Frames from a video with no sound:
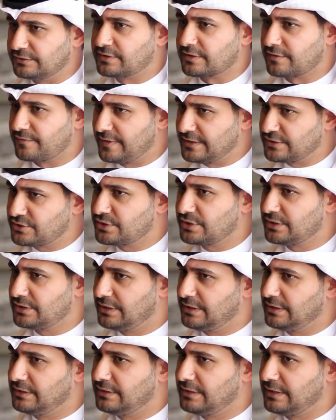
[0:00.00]

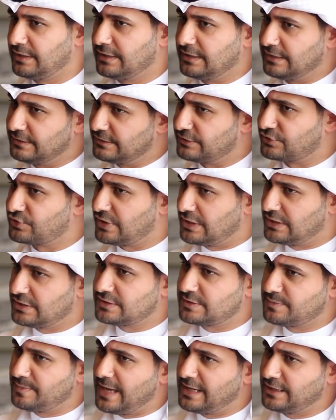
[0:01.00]
intervention in the
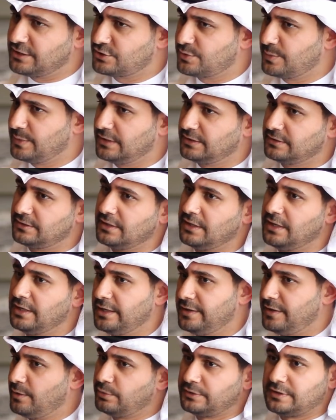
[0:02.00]
trends management,
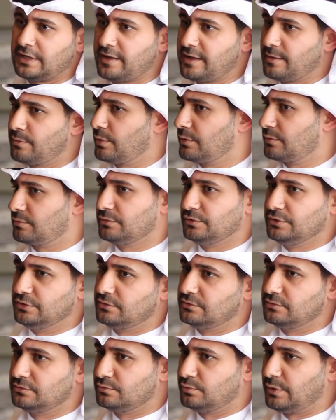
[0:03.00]
then we tell them, well,
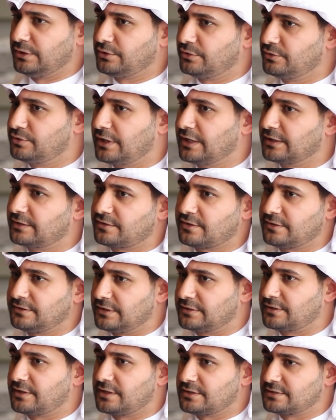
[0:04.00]
why don't you get
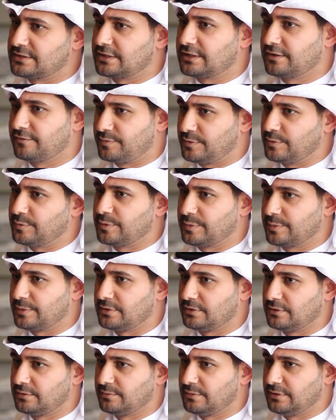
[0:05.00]
credit cards and give to
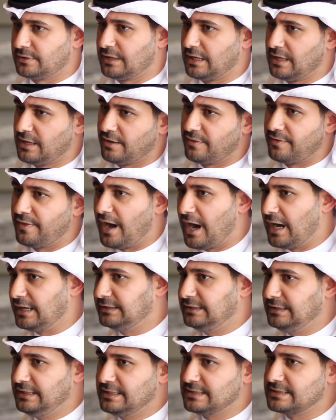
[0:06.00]
people? The
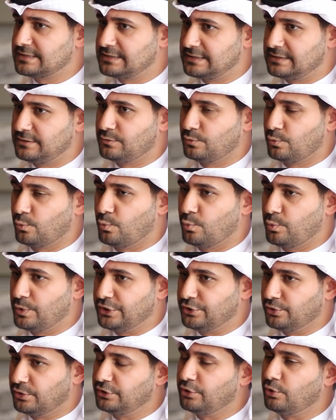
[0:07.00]
idea is
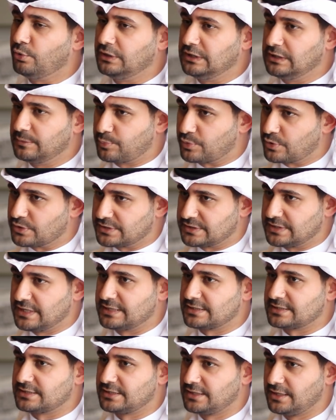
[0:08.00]
we don't only
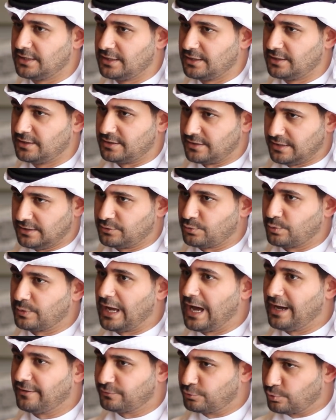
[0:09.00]
process, right?
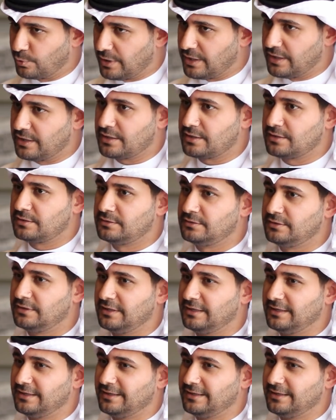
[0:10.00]
We have to earn